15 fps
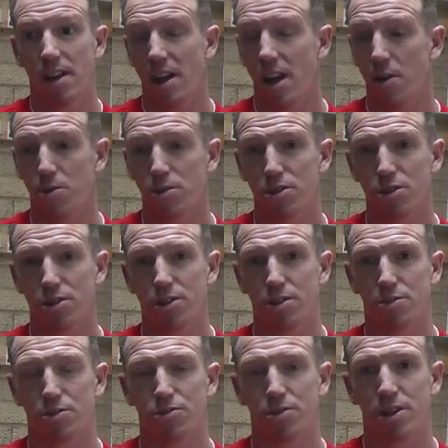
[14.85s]
Yeah, it was good.
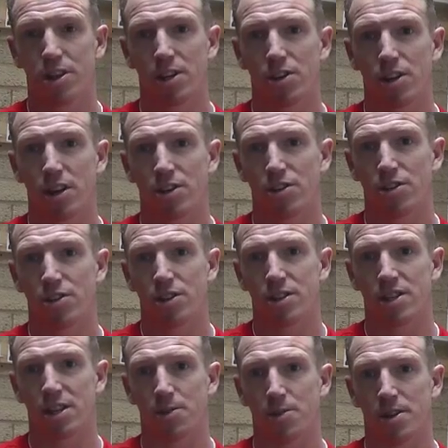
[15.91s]
It was really good. I knew the
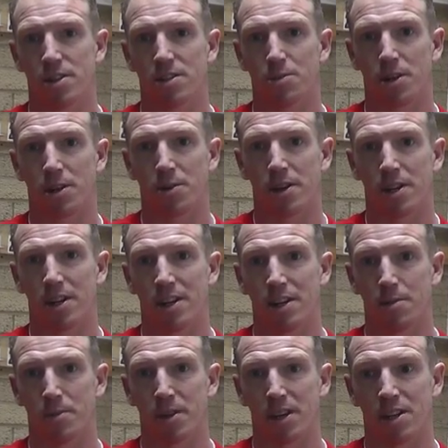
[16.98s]
situation when I went in
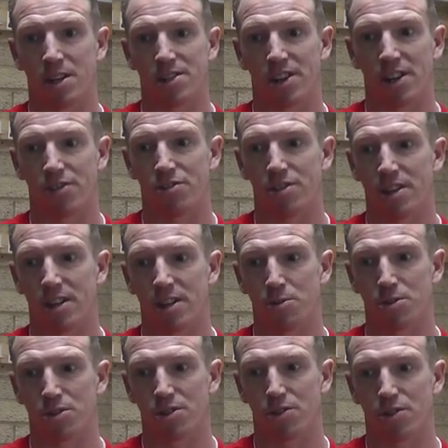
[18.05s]
at the beginning of January that I
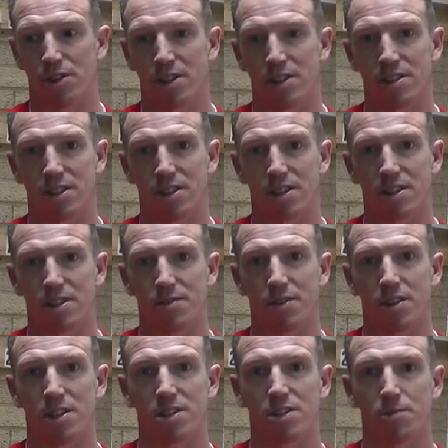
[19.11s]
was going in to, to
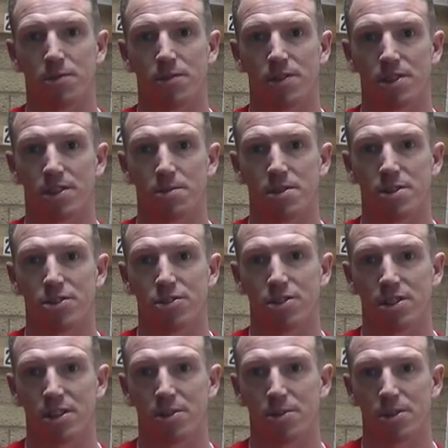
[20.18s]
fill in some for some
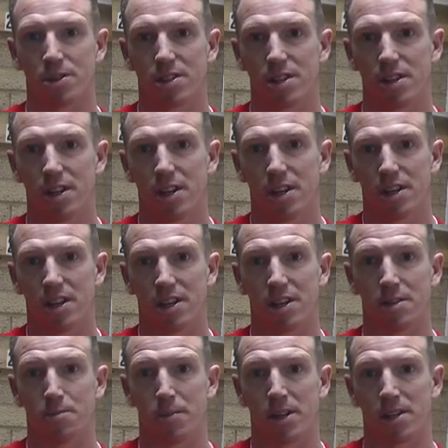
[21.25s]
injuries that was that
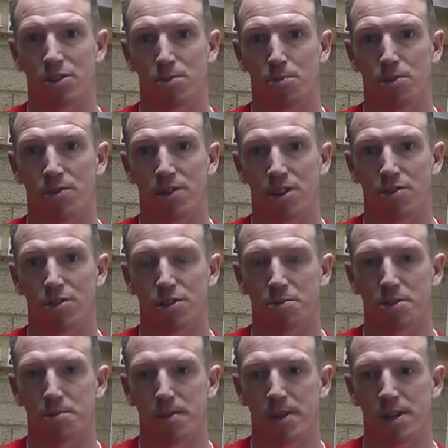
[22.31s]
they'd picked up over the
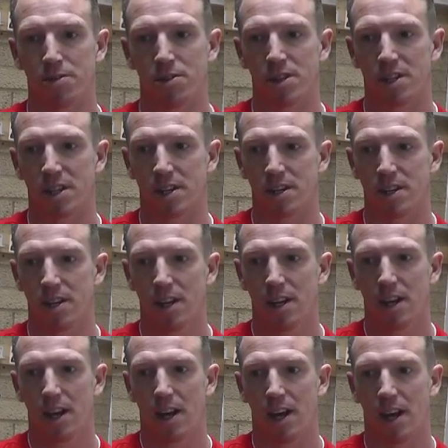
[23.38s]
Christmas period and
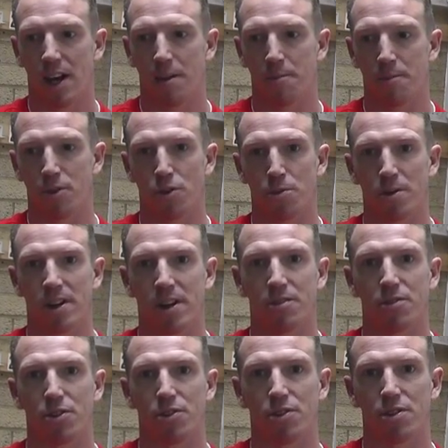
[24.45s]
um, you know played a
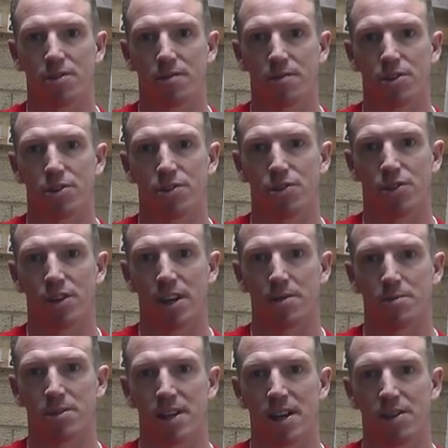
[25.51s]
few first few
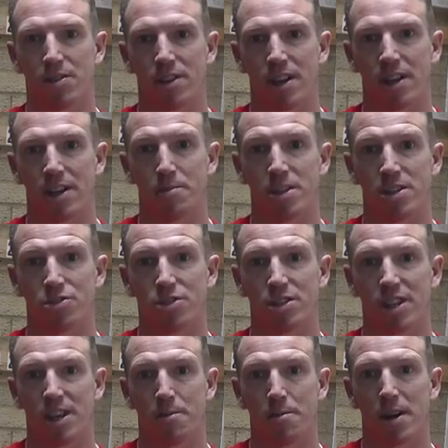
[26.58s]
games there and then the injuries
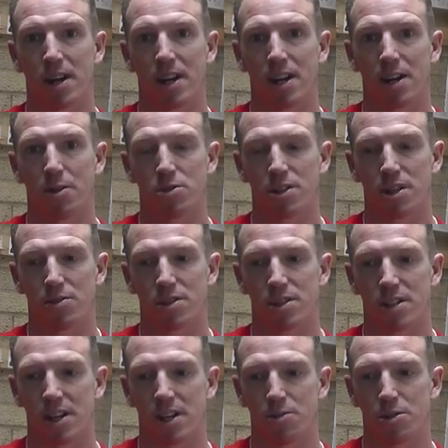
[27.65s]
came back and I was out the
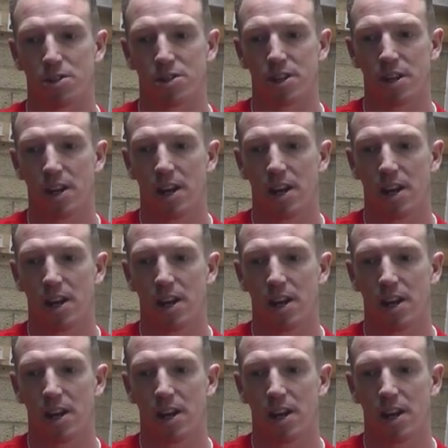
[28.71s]
side which